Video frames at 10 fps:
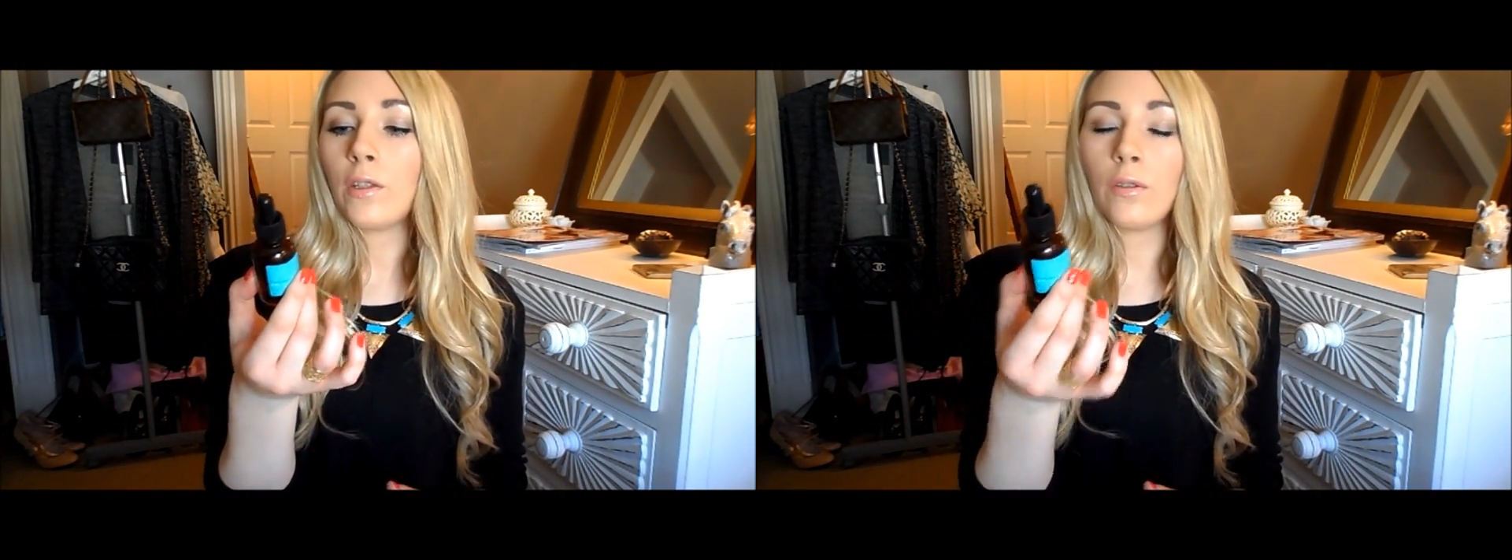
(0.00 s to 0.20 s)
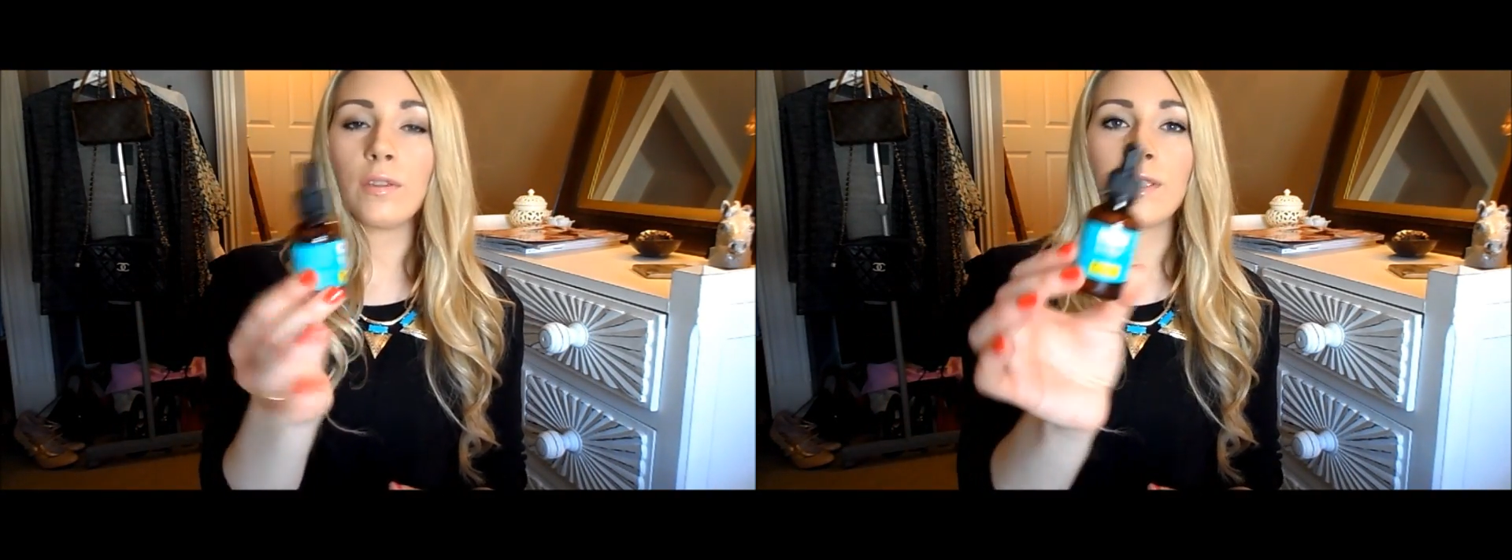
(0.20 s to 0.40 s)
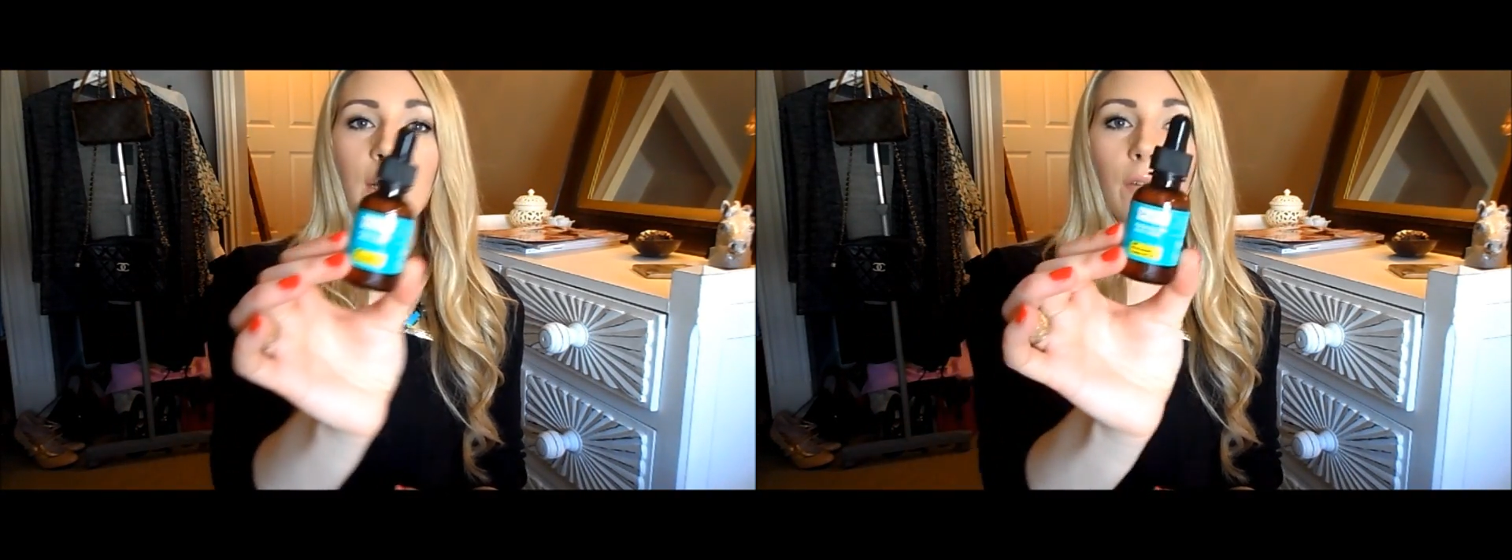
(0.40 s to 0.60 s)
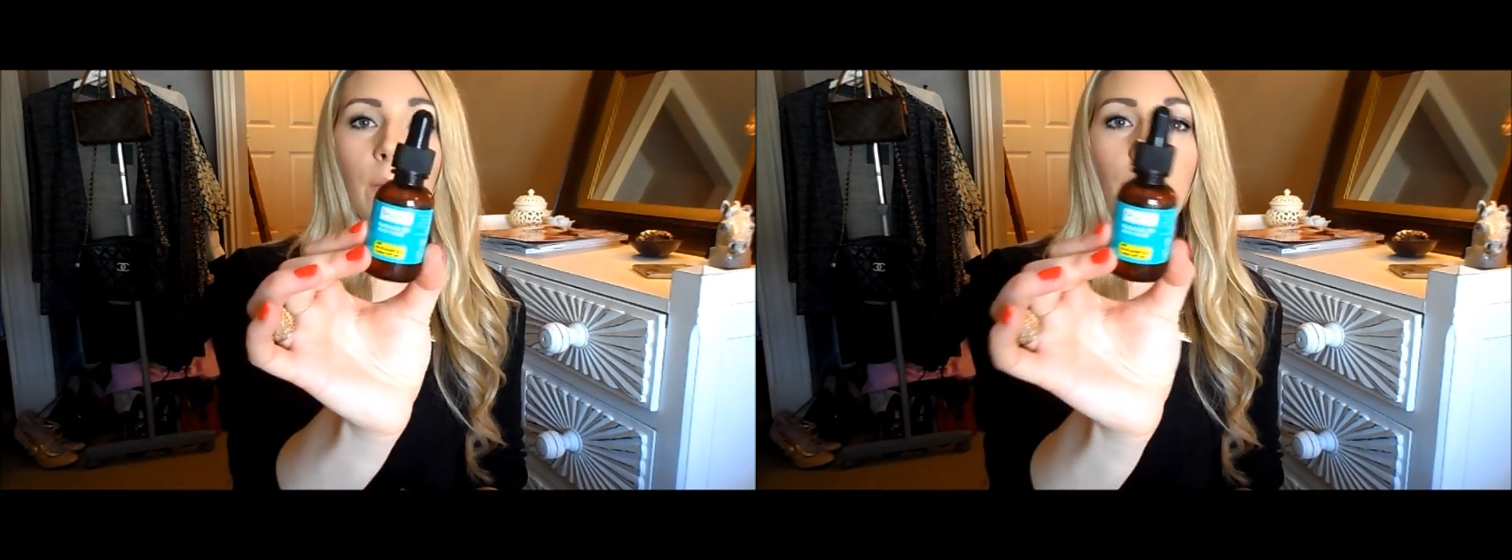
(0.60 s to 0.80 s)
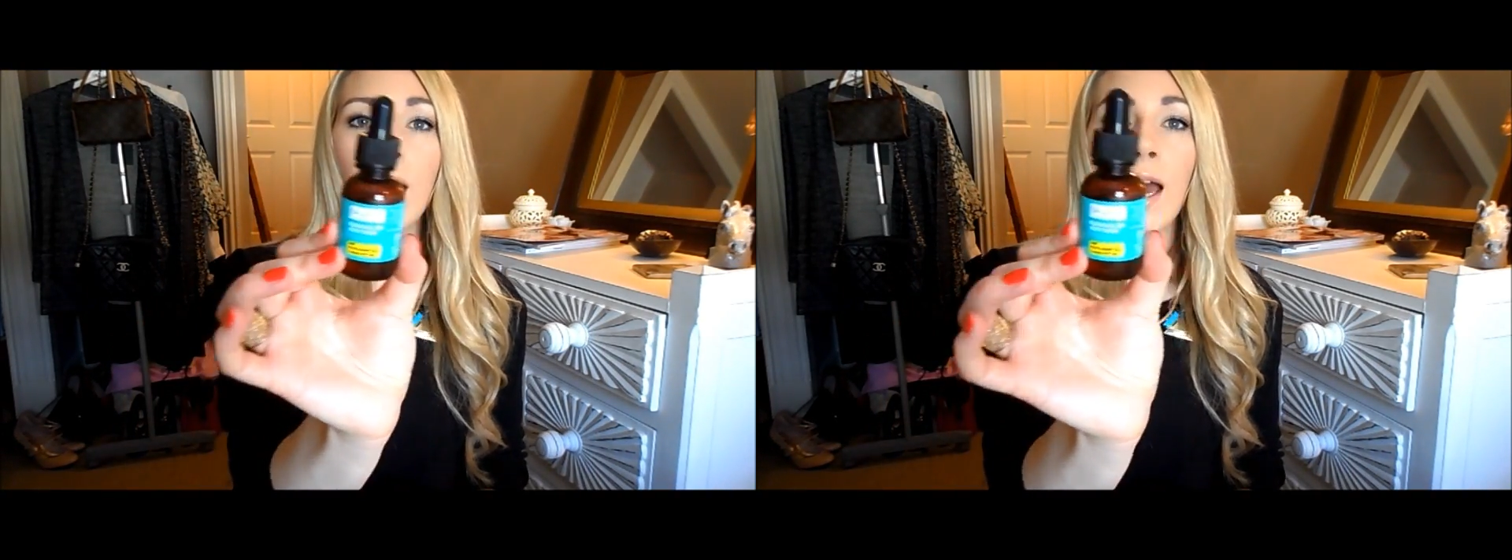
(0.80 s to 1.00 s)
Youth
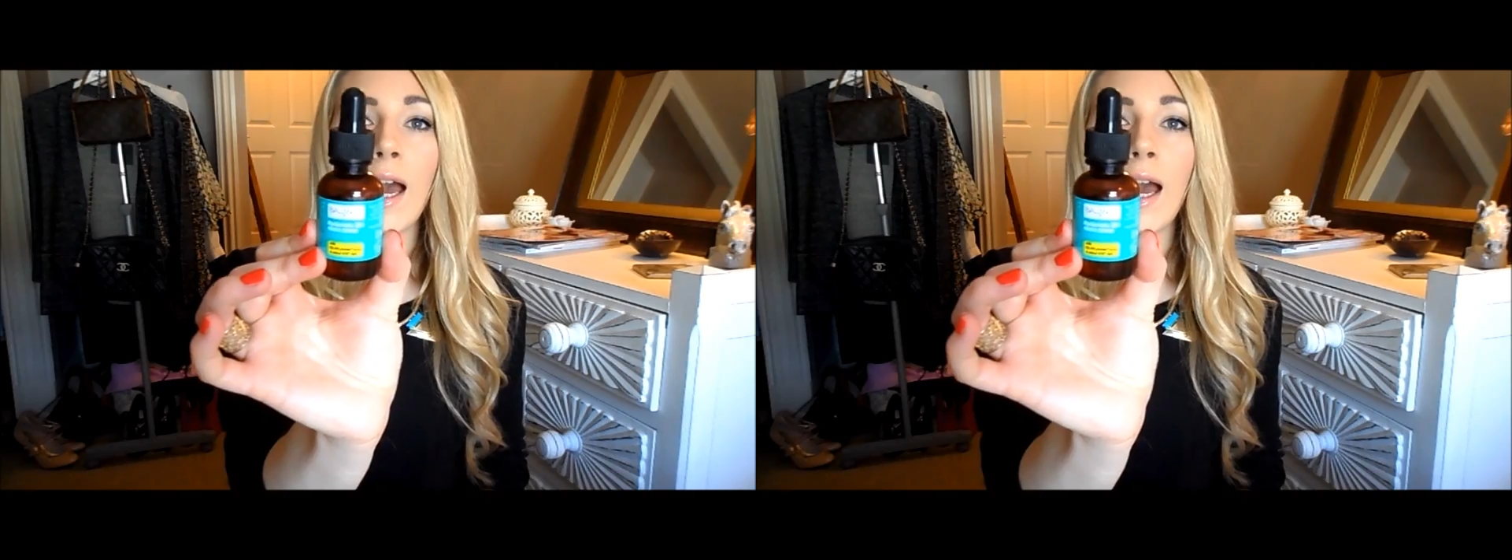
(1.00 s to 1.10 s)
Serum,